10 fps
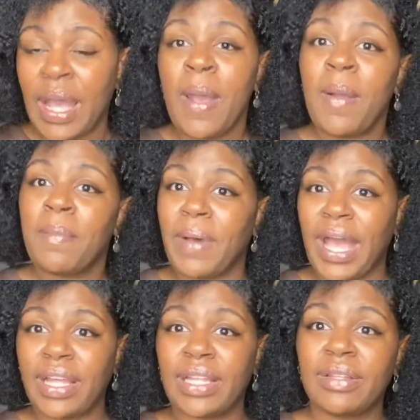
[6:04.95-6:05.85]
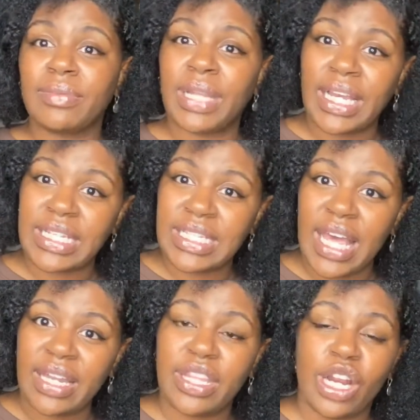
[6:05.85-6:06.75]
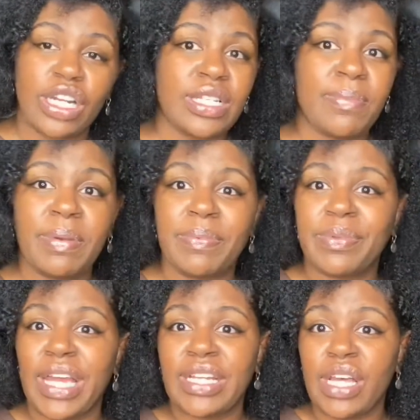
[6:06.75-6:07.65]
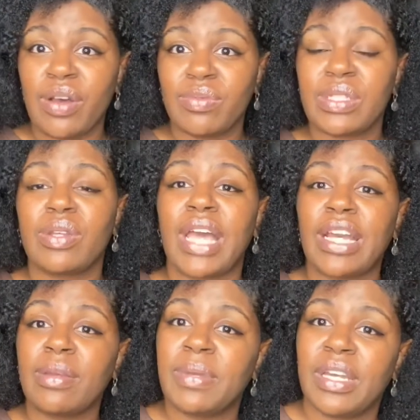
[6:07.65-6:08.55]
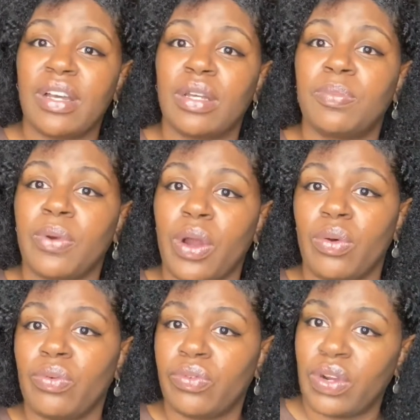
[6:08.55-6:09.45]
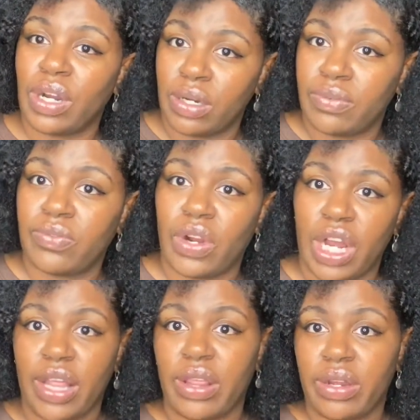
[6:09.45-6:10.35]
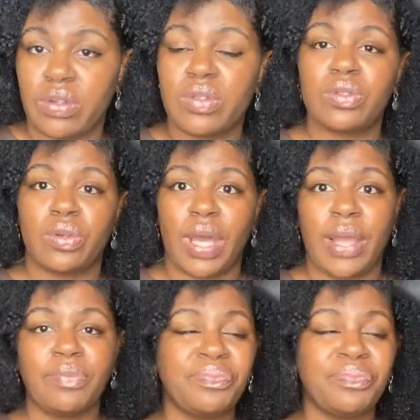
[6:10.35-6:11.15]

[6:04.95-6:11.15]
But like I said, there are some people that don't. So that can be a pro for others, okay?